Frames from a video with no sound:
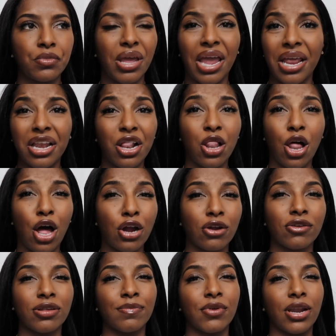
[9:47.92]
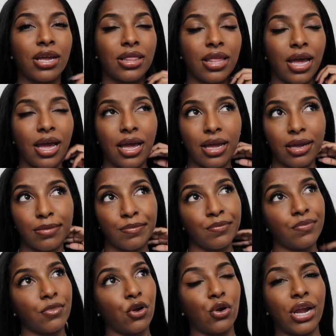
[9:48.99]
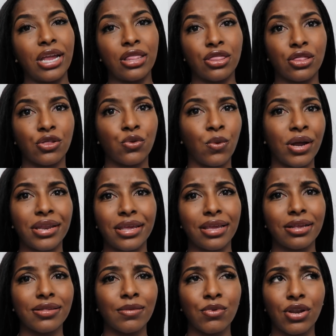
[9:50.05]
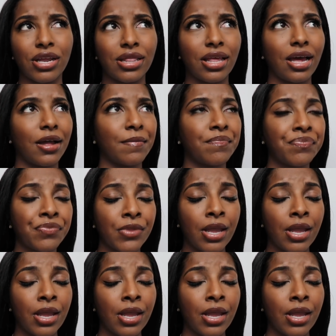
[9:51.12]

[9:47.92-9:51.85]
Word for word: eight o'clock or something like that, or eight twenty, something like that.